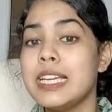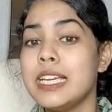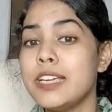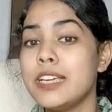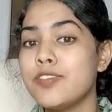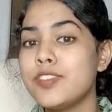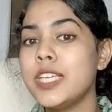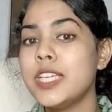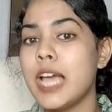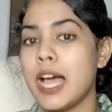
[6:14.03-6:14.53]

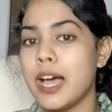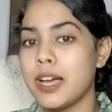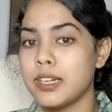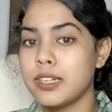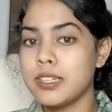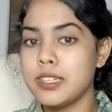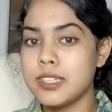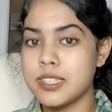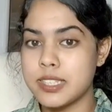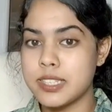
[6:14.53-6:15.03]
If the
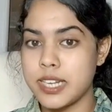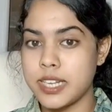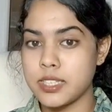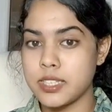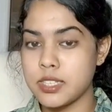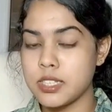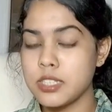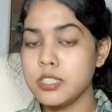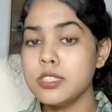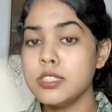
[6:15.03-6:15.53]
angle is
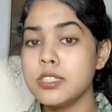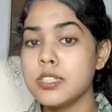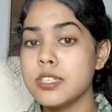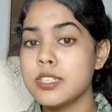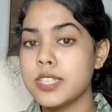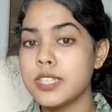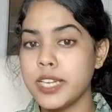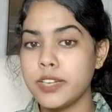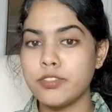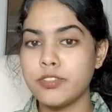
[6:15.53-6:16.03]
lesser,
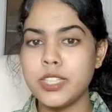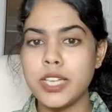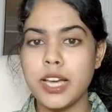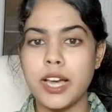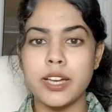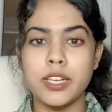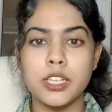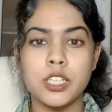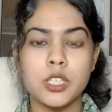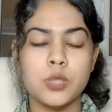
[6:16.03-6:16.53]
say if the
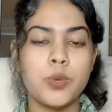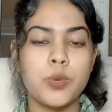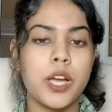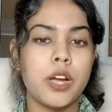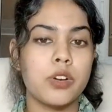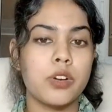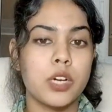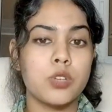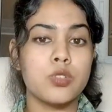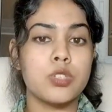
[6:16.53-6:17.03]
angle were
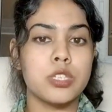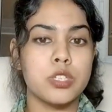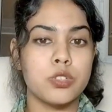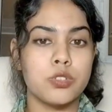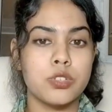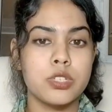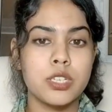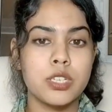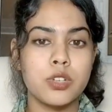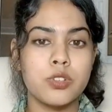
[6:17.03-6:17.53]
around
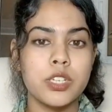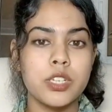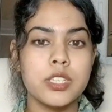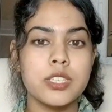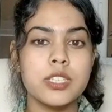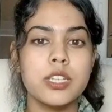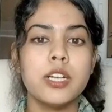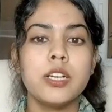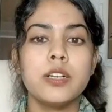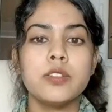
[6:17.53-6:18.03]
0
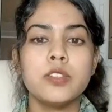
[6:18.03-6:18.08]
degrees,